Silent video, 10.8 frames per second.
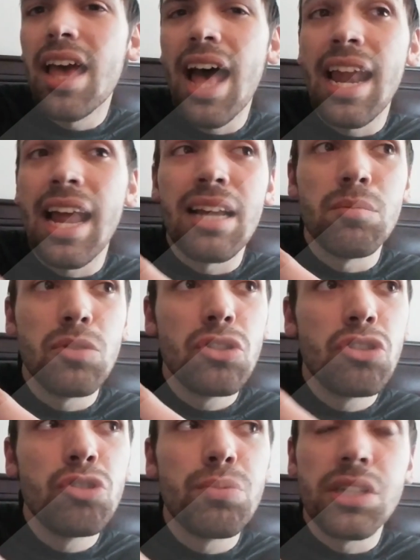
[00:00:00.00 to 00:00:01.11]
And I am
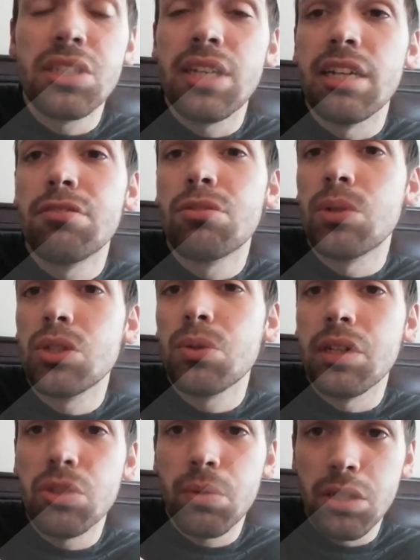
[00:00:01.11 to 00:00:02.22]
super excited for what
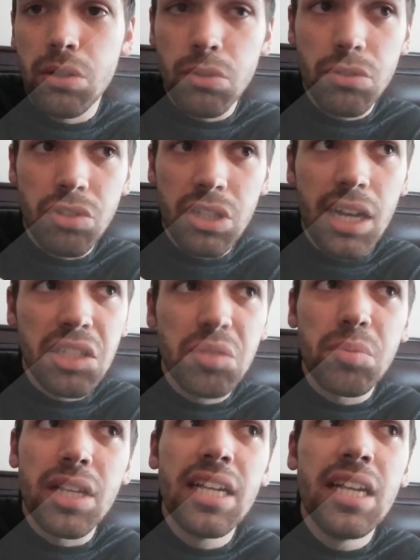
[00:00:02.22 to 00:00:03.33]
2020 holds for
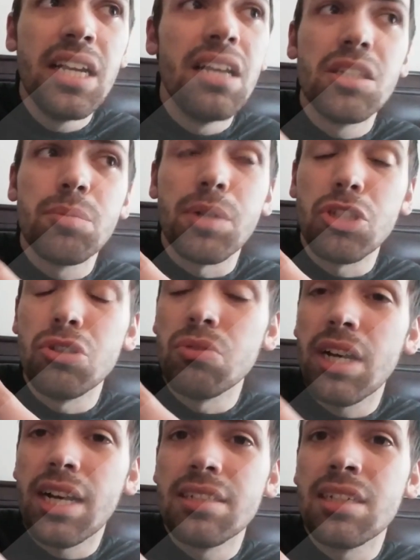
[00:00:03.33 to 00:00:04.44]
cosplay. There's a bunch of new
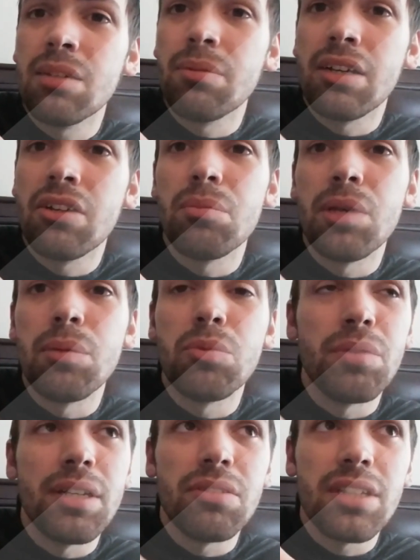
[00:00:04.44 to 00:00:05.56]
content coming out that people
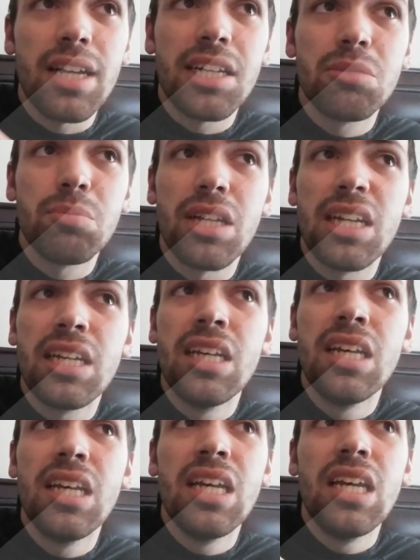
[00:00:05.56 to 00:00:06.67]
will be able to cosplay.
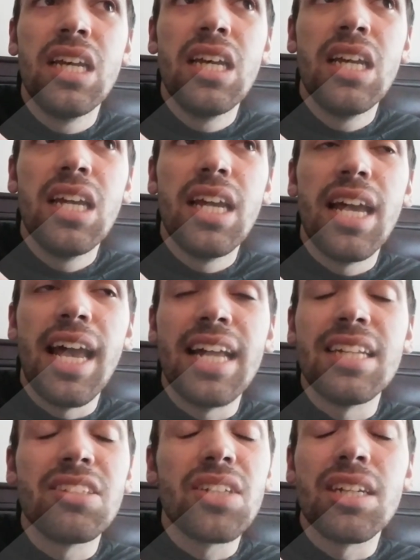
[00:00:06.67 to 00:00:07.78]

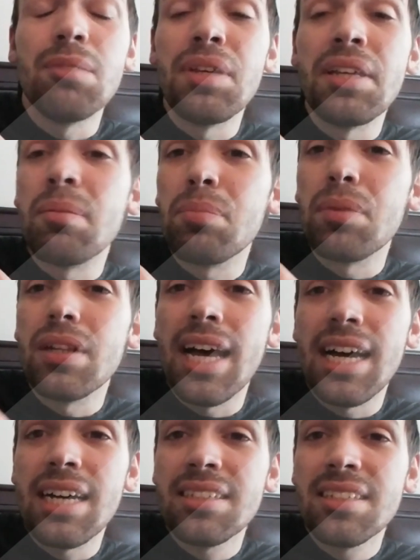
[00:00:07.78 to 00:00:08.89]
And it's gonna be a
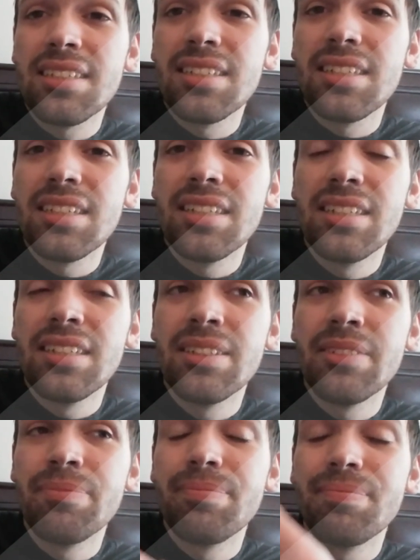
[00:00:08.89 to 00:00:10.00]
blast.
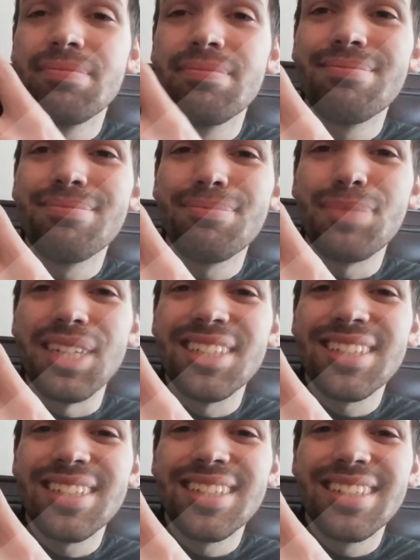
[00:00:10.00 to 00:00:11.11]
Peace.